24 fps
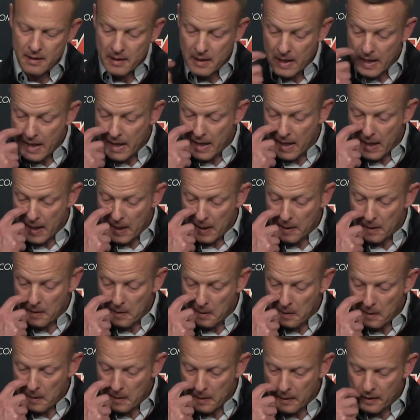And,
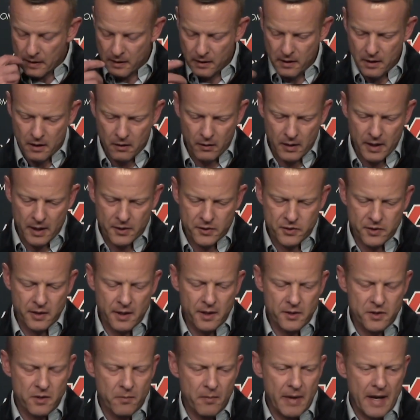you know,
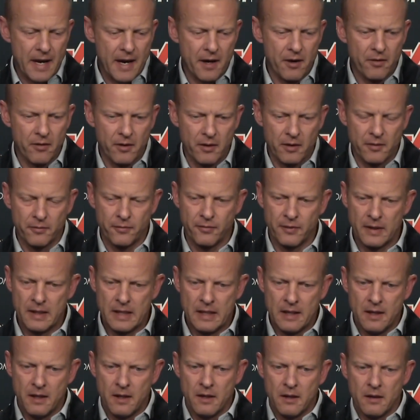it's a matter of,
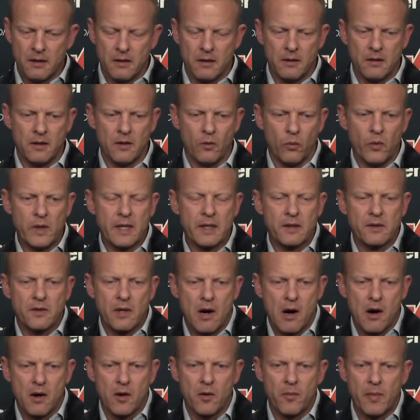you know, we can
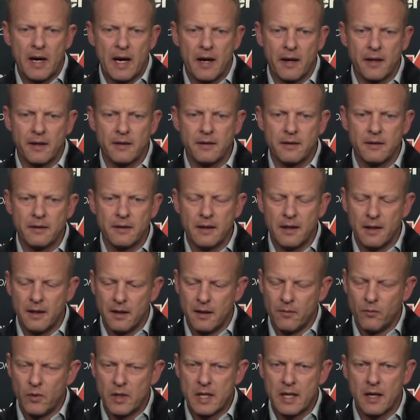talk about it.
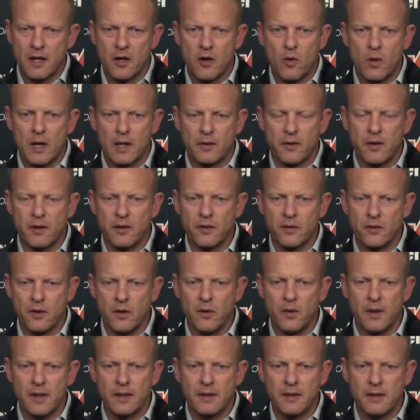We got to go out there and do
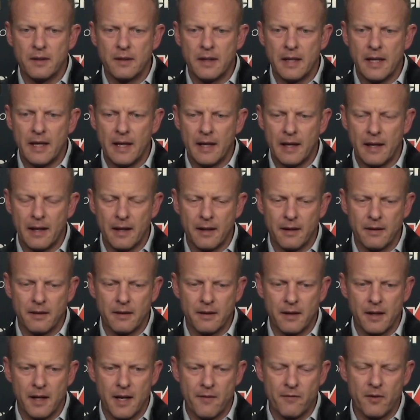it. And
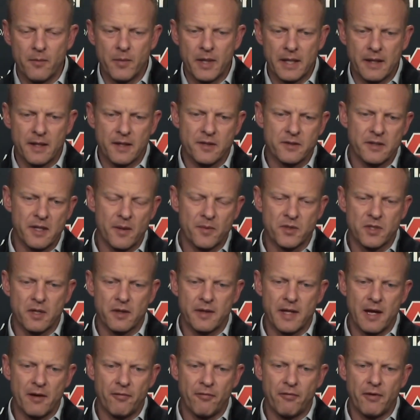everybody that steps on
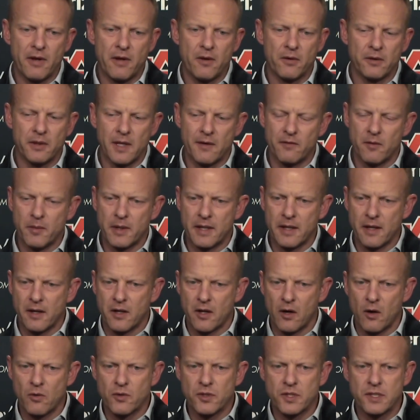that field and everybody that
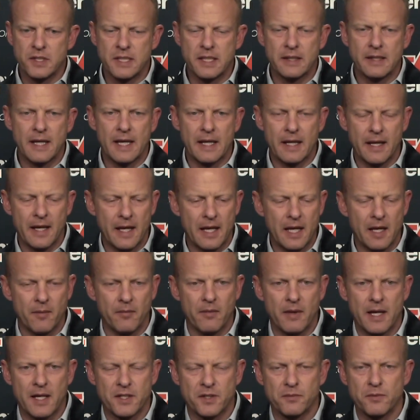coaches in that game
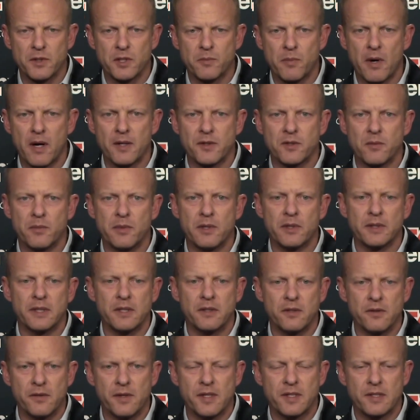has a responsibility
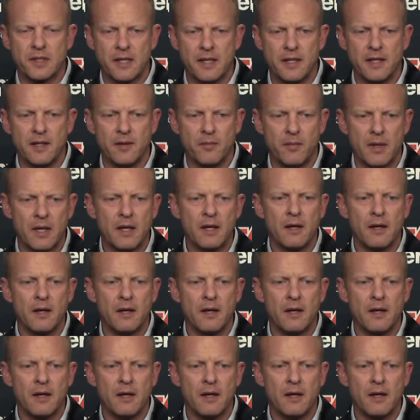to this team